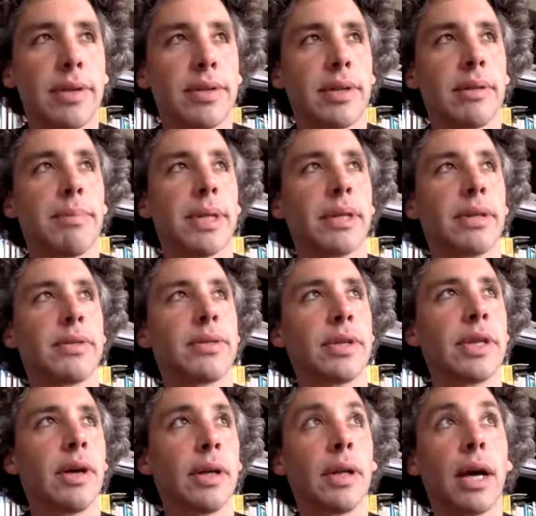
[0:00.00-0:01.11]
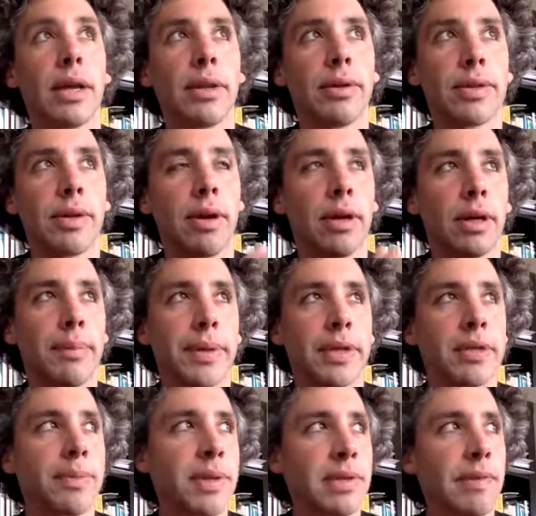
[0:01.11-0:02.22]
and it's interesting because a lot of those car
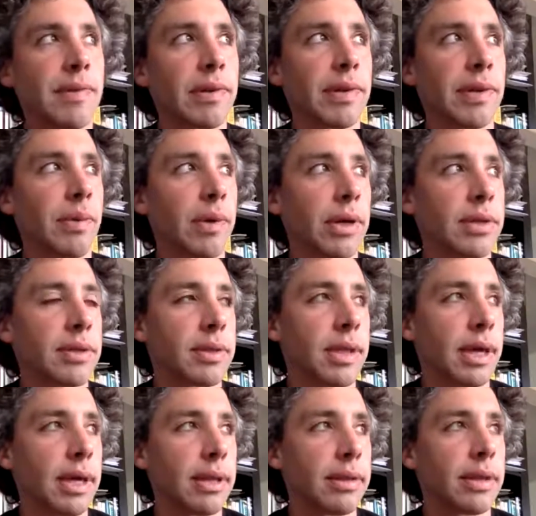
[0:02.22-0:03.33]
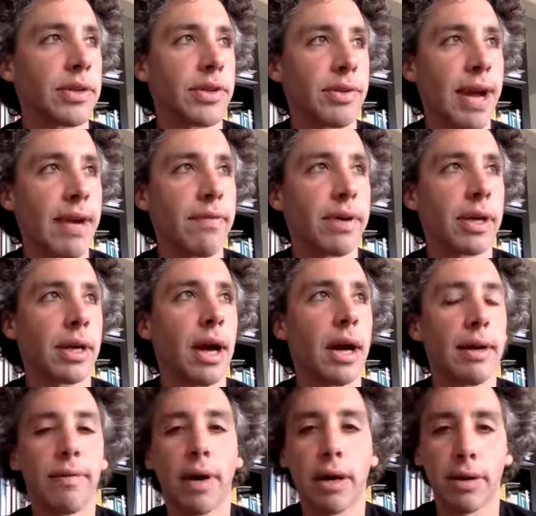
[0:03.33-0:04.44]
companies, specifically the ones that
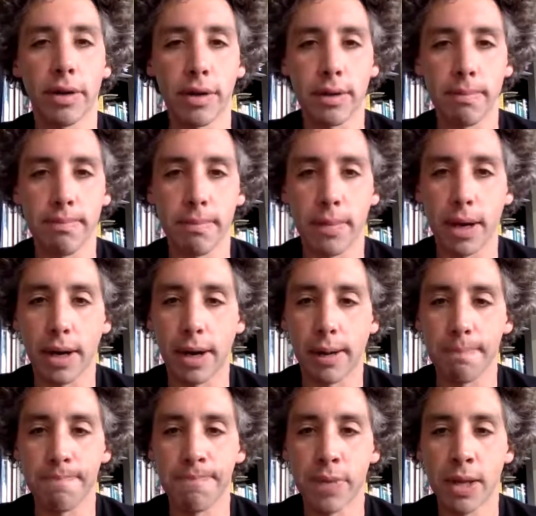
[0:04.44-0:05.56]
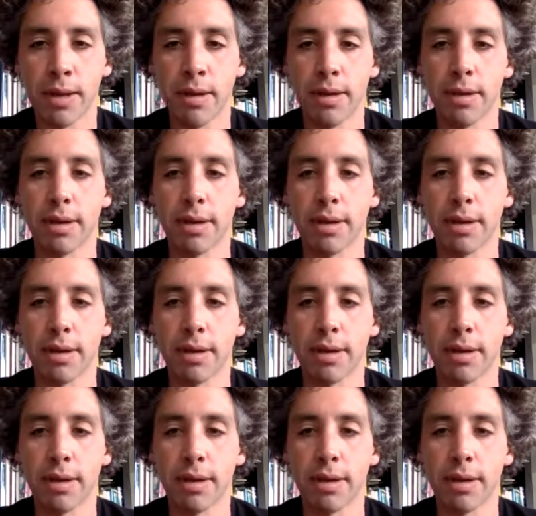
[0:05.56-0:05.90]
traffic high volume, kind